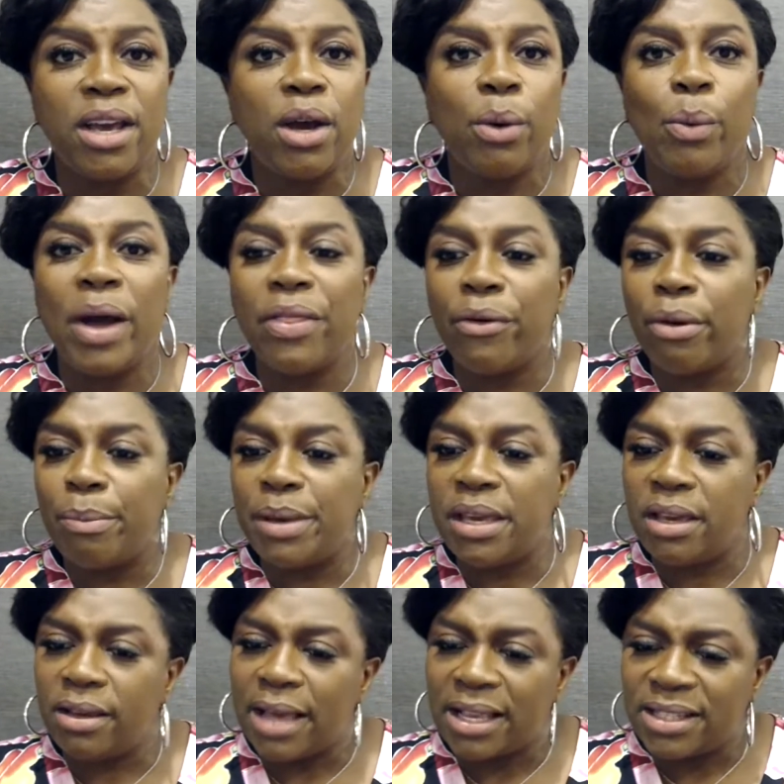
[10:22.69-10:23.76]
Whether it
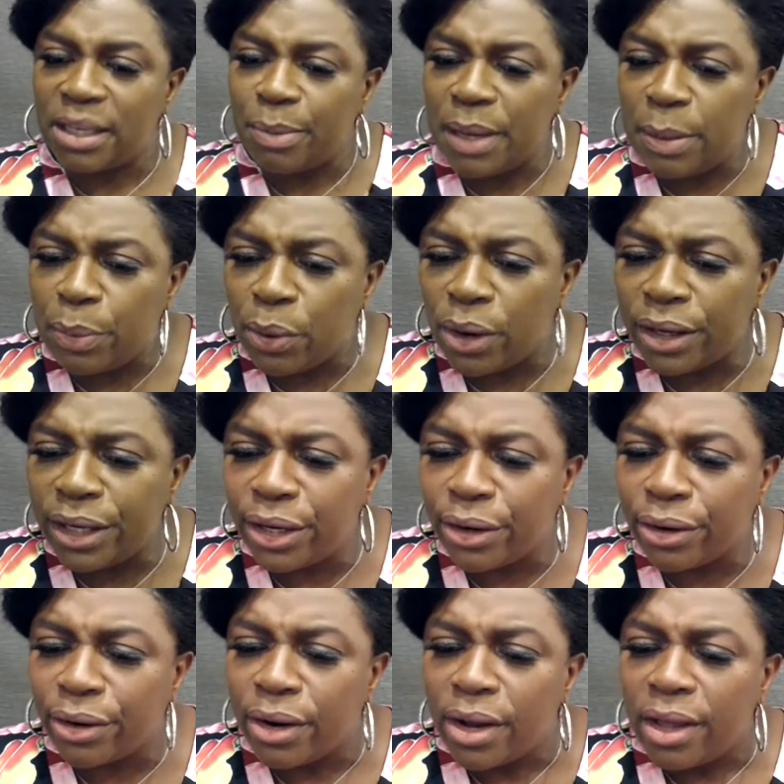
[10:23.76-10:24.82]
be, I see people on
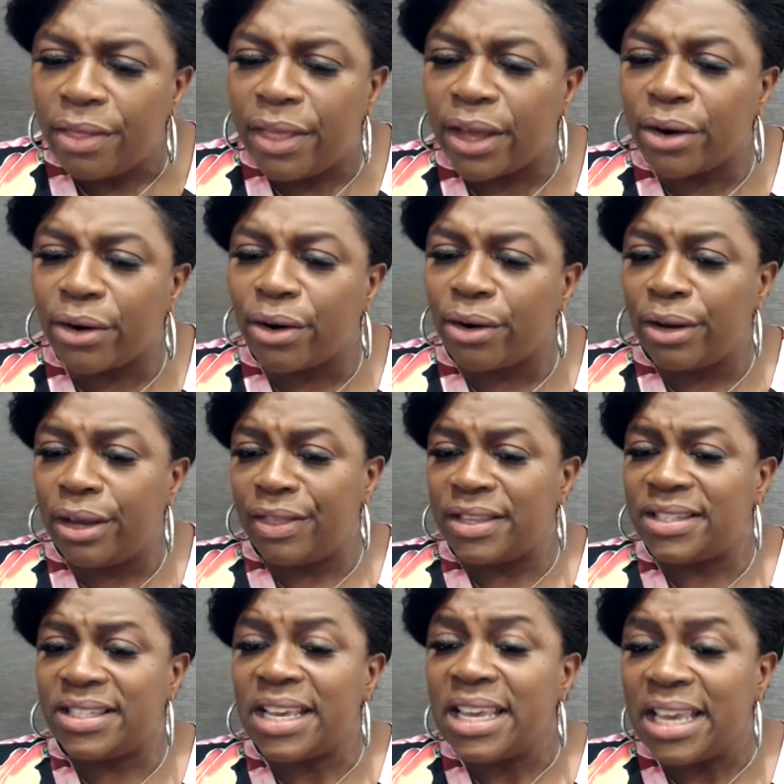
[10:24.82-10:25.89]
here that are in the
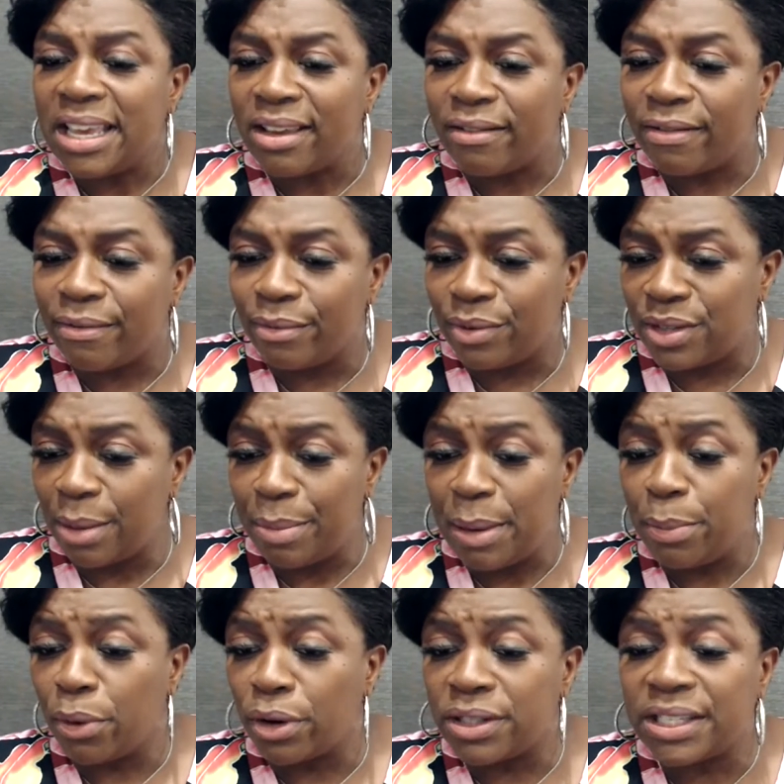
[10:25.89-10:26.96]
singing. Some
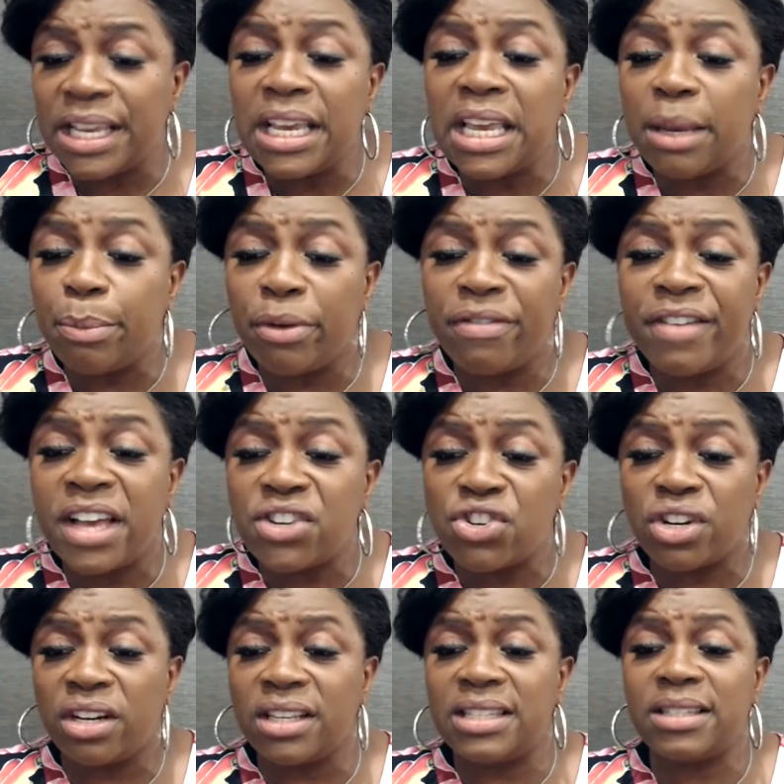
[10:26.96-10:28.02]
people are singing
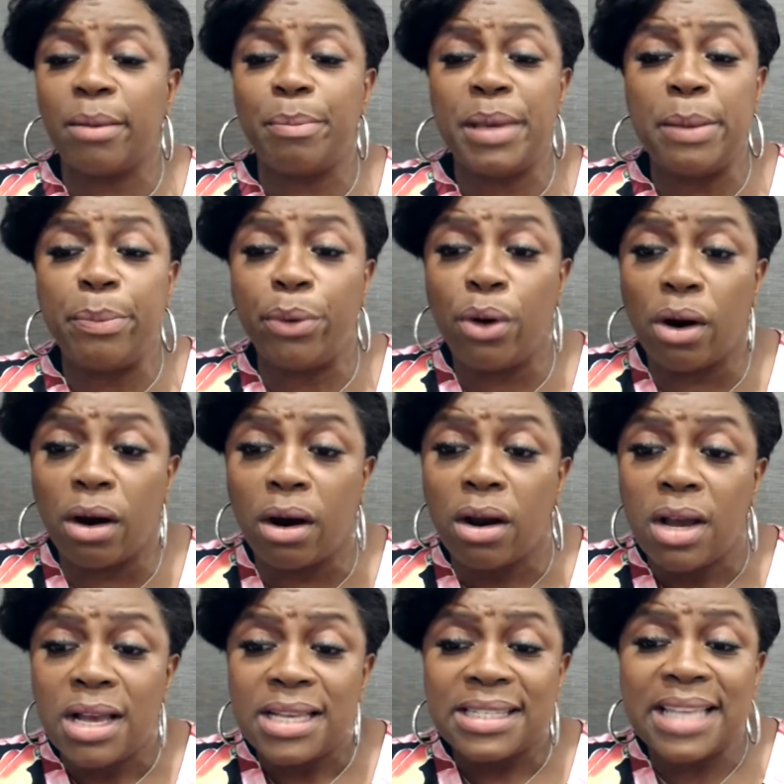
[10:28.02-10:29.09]
professionally. Some people are
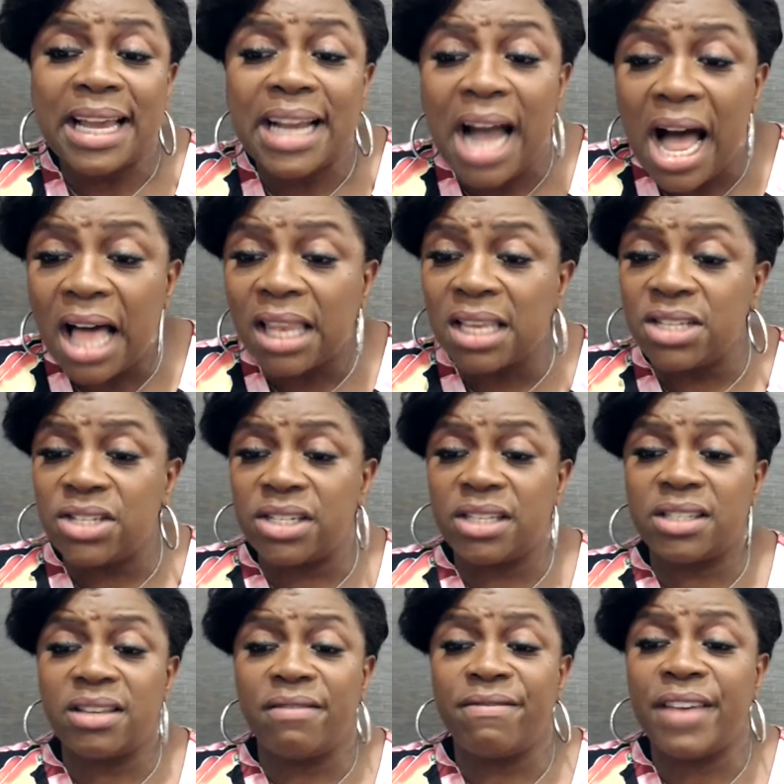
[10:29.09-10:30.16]
psychologists
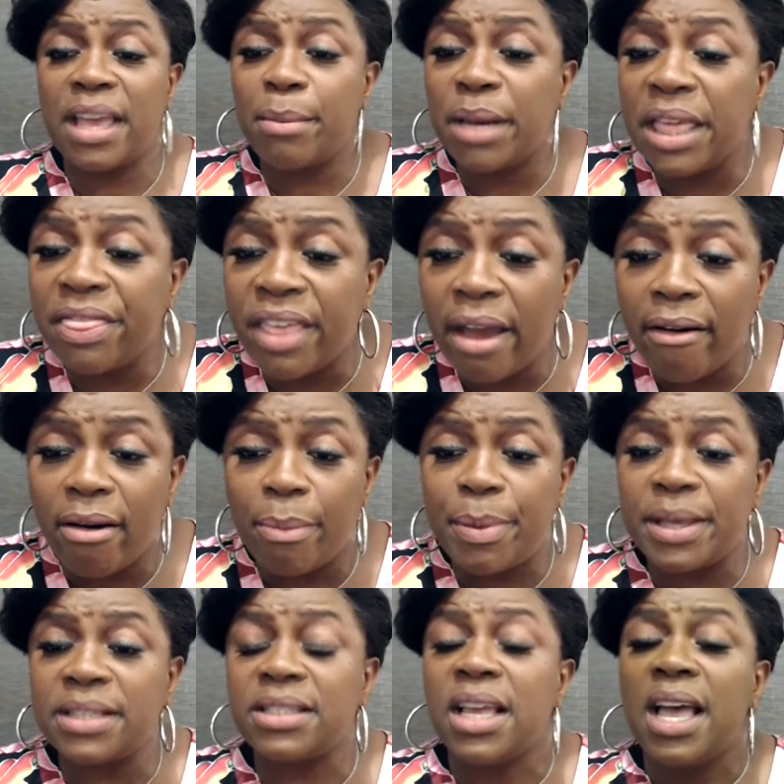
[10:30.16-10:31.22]
and family
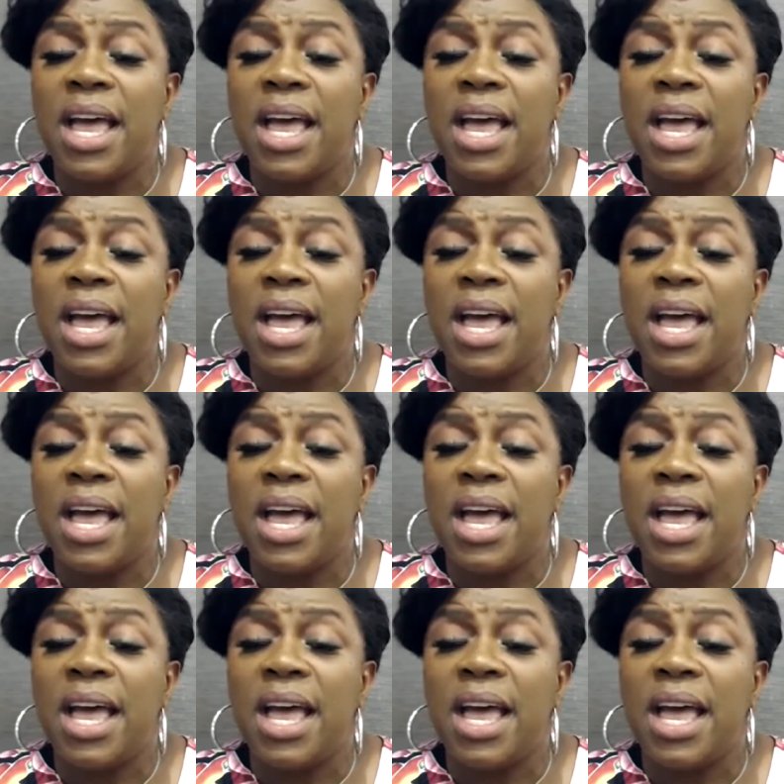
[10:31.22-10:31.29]
therapists.